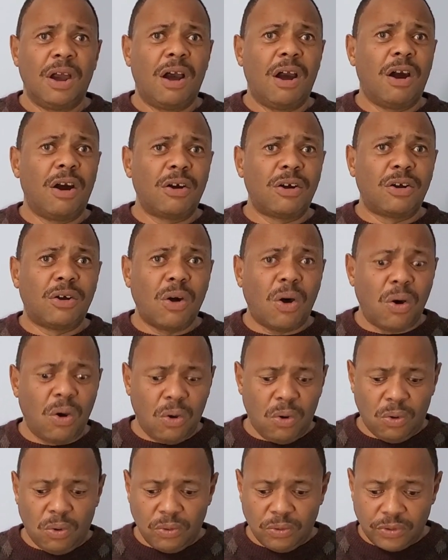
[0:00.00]
Our
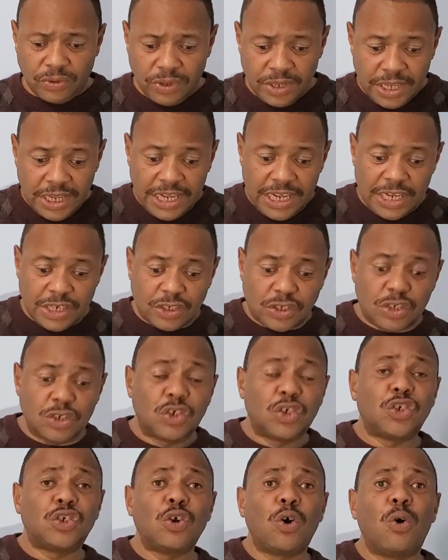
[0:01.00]
goal is to
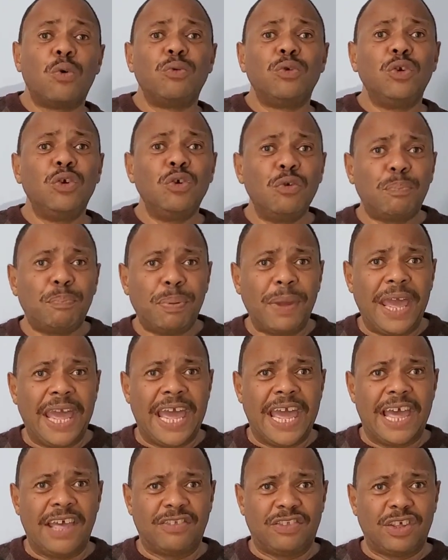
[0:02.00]
show new
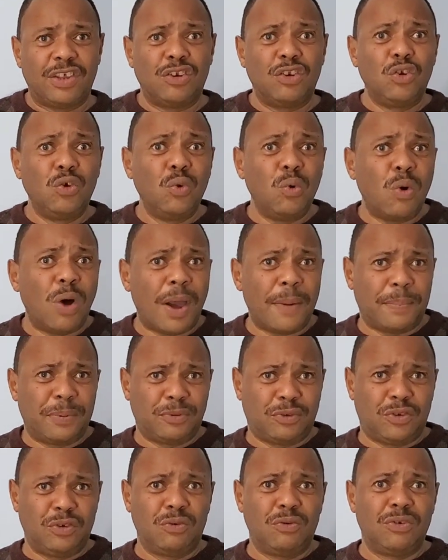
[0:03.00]
paths and new
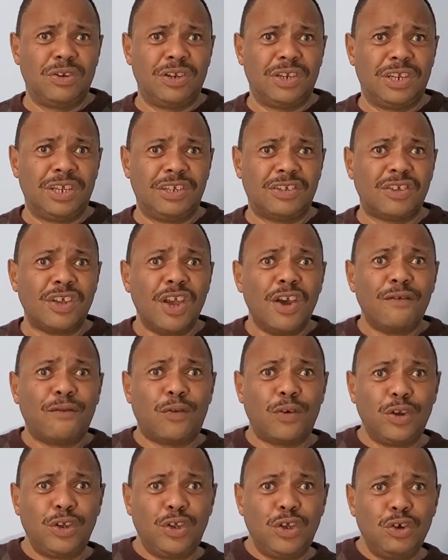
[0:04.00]
opportunities
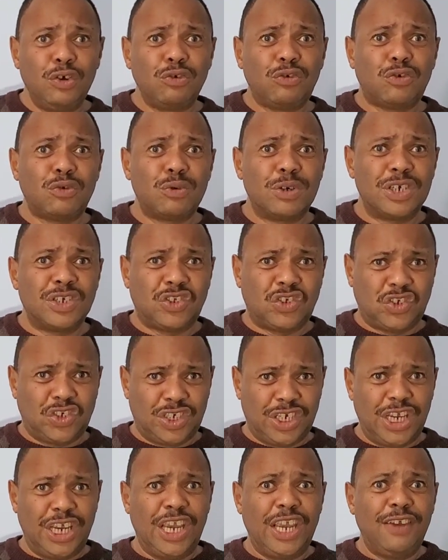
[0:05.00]
for you to
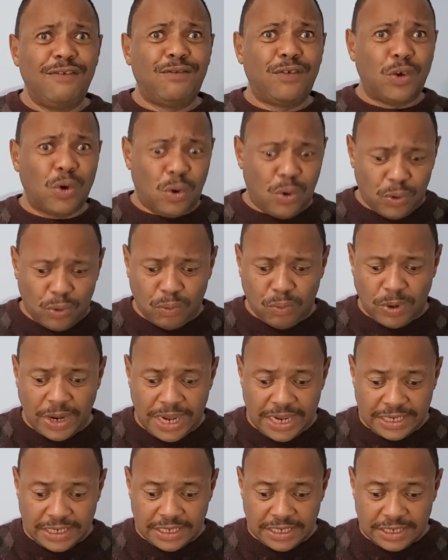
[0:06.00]
achieve your
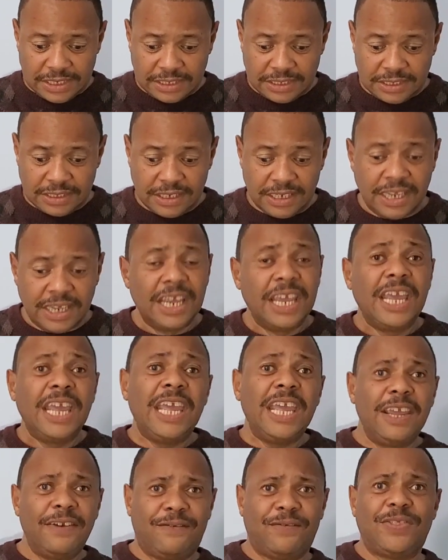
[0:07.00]
greatness.
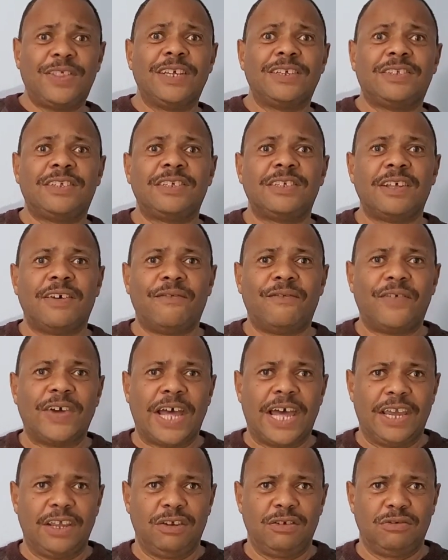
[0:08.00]
If this is of
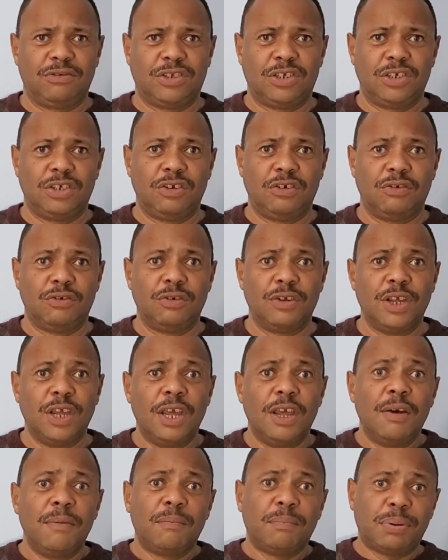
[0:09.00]
value to you,
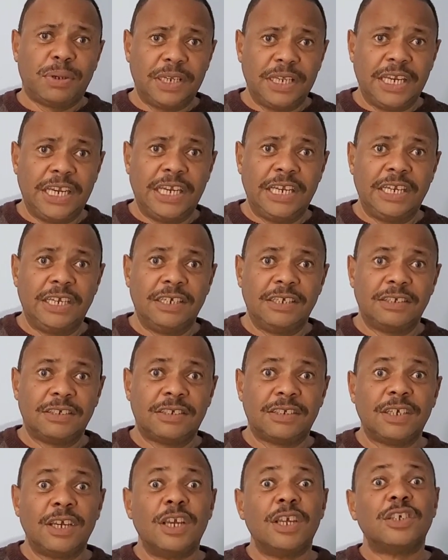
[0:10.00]
please
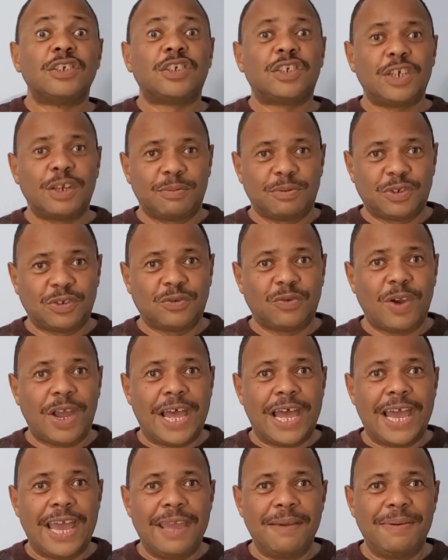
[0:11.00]

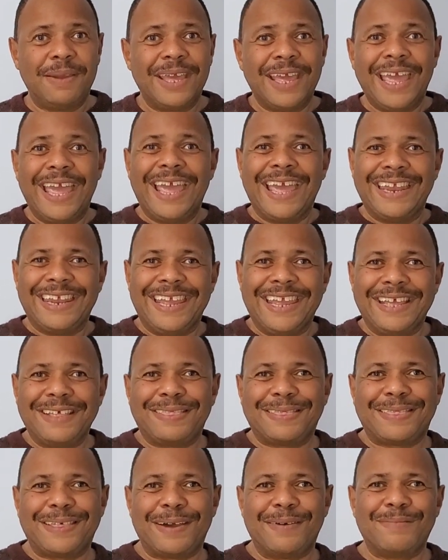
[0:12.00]
subscribe and hit
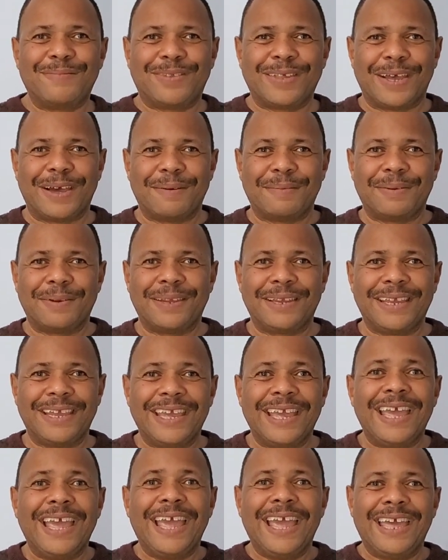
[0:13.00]
thumbs up.
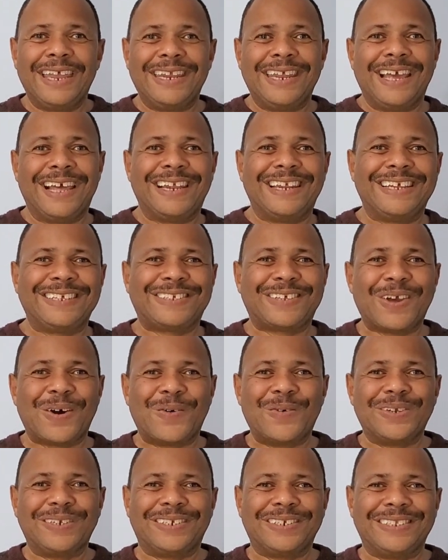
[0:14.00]
And now let's
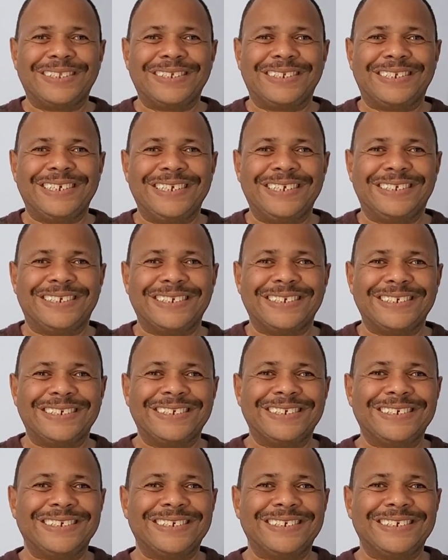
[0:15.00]
go into the teaching.